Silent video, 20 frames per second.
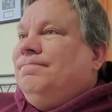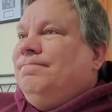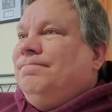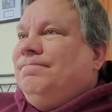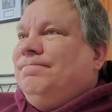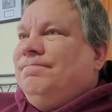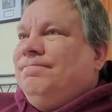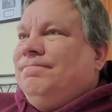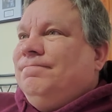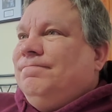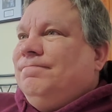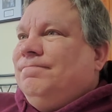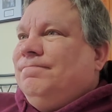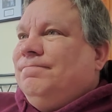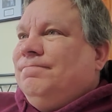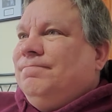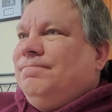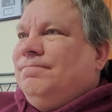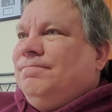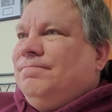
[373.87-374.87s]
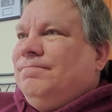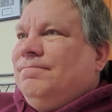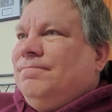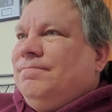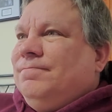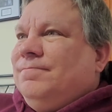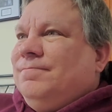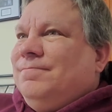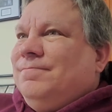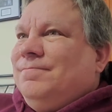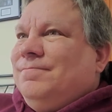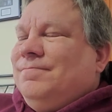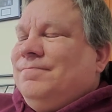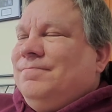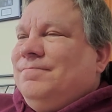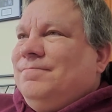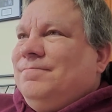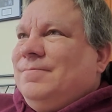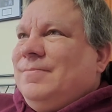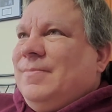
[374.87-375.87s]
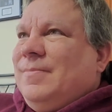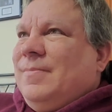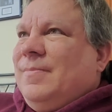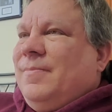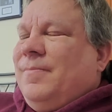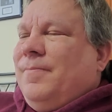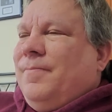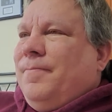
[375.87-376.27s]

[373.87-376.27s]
(no one is talking)